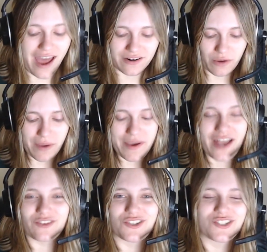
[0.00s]
I don't know. Maybe
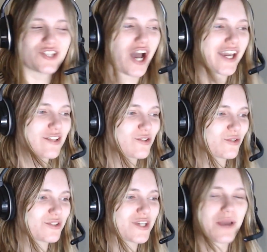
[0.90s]
I just suck at
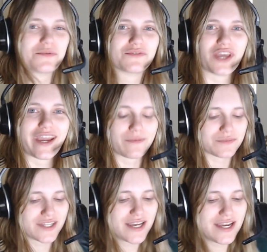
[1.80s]
certain types of
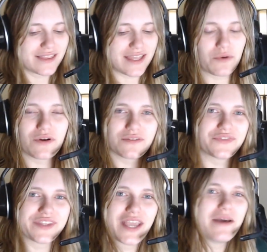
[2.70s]
games.
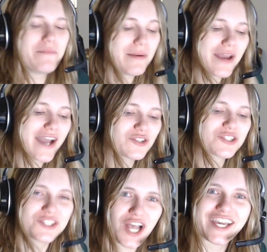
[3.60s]
Maybe I
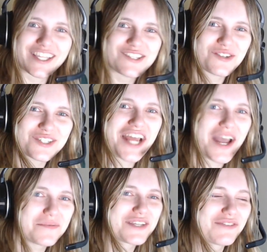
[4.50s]
just suck at certain
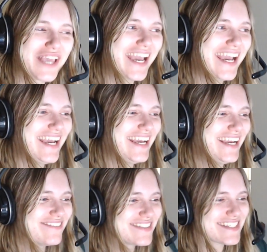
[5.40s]
types of
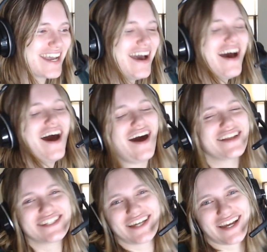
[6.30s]
games.
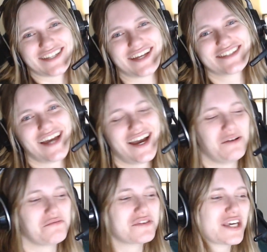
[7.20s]
I'll see you guys next
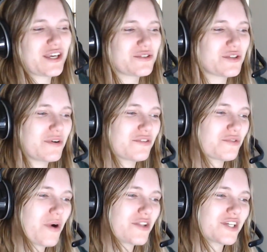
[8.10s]
time. Thank you so much
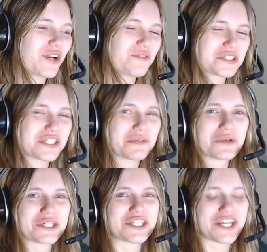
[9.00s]
for watching. I really
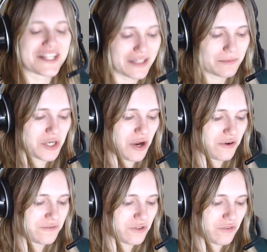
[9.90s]
appreciate it. Let me
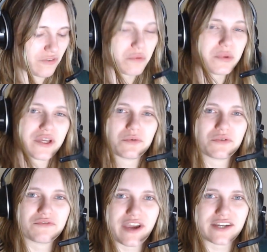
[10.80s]
know if you've ever played
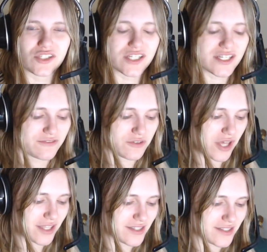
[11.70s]
Rune Factory, if you
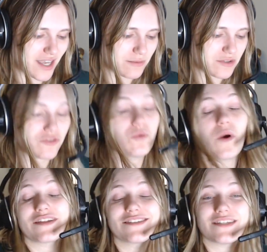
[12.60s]
like these games. If you
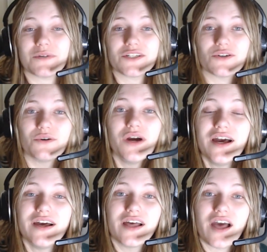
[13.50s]
want to see me do
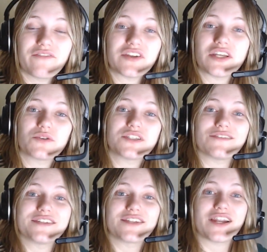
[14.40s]
a video
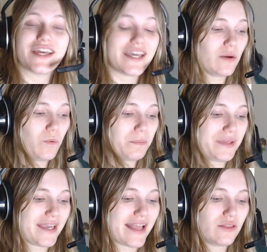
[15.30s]
series on it, it would
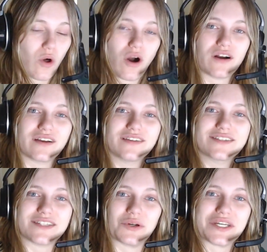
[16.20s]
be a long
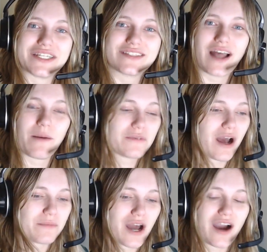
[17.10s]
series.
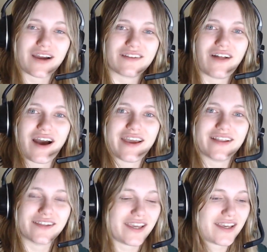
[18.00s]
I'm not gonna
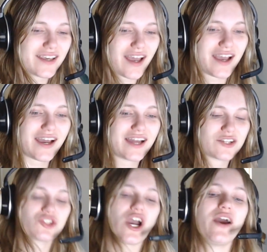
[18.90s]
lie. Like, I
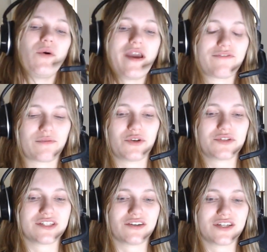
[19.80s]
kind of shy away from
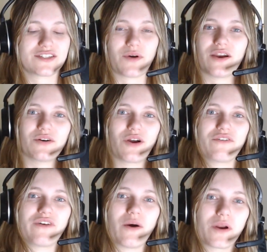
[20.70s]
those series, so I don't
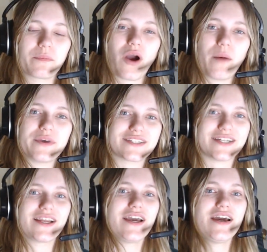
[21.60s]
know if I want to promise
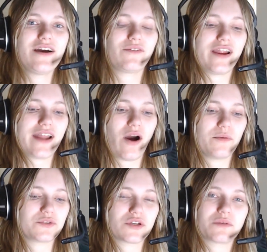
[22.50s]
it. Right
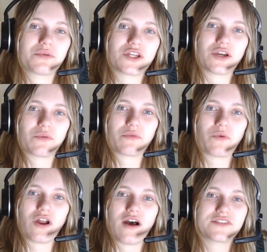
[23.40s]
now, I'm doing pretty good with
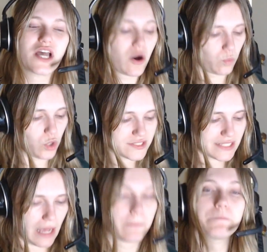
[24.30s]
one-offs. We'll
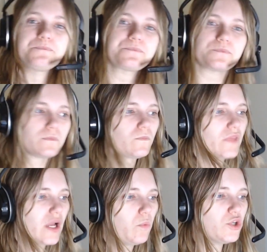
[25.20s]
see.
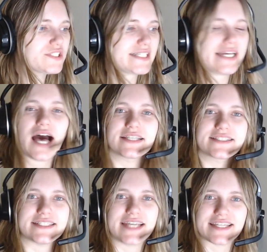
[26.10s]
We'll see. I'll
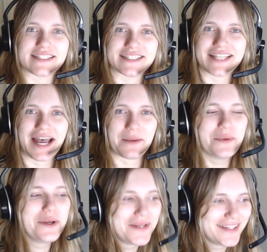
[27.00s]
see you guys next time.
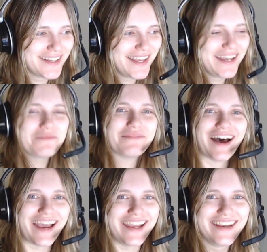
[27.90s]

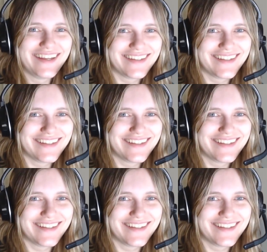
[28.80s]
Bye.